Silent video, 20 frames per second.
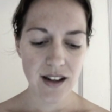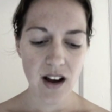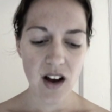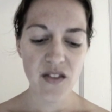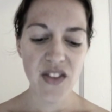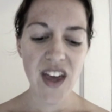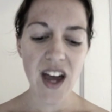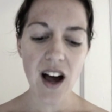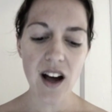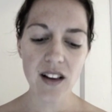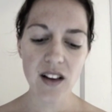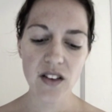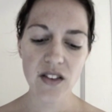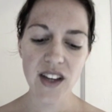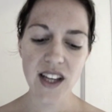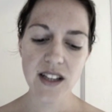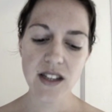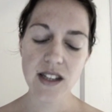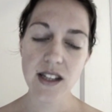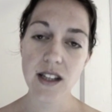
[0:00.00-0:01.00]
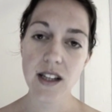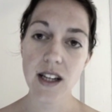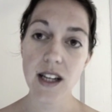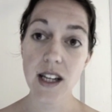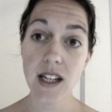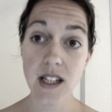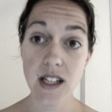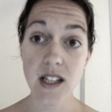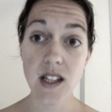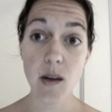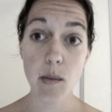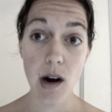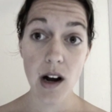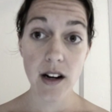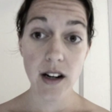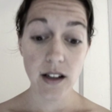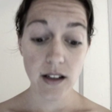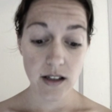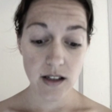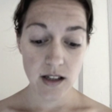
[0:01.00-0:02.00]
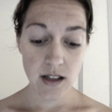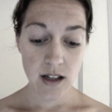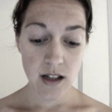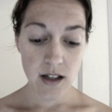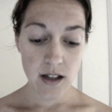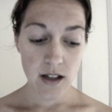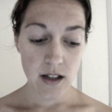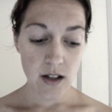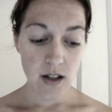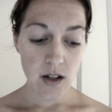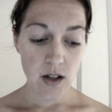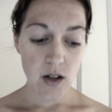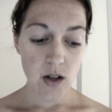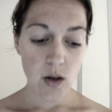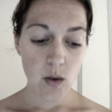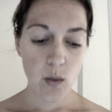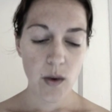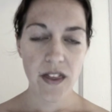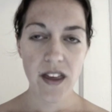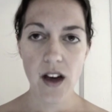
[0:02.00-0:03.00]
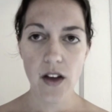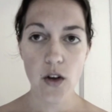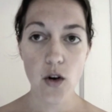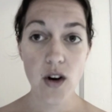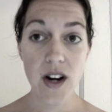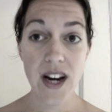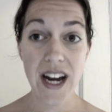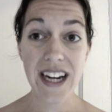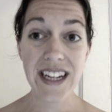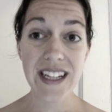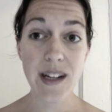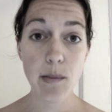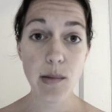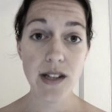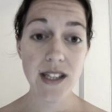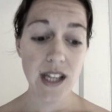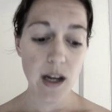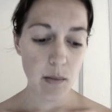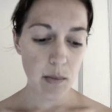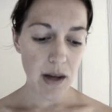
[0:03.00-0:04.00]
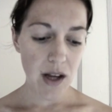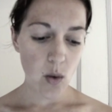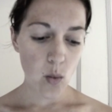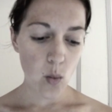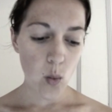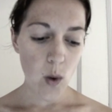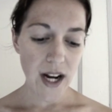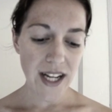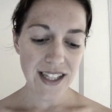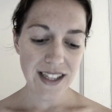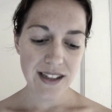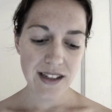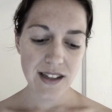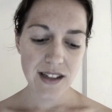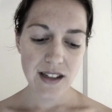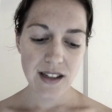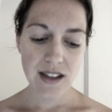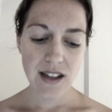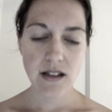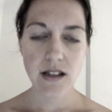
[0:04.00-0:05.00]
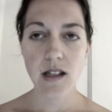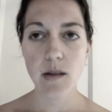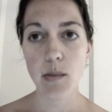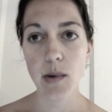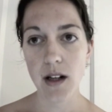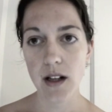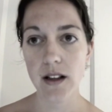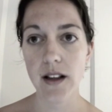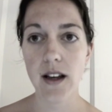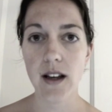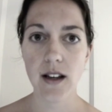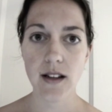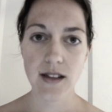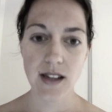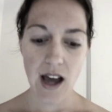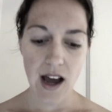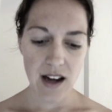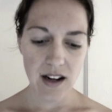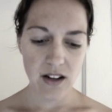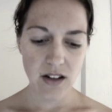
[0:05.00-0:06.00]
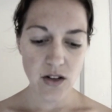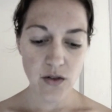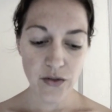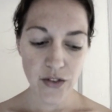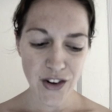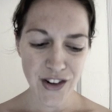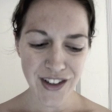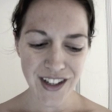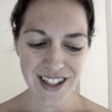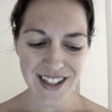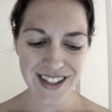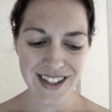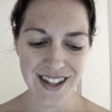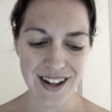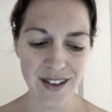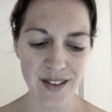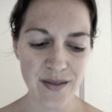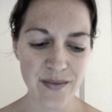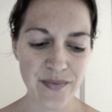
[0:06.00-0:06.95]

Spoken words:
of the olive gets into the product, with the other 90% being waste that typically gets added to fertilizer.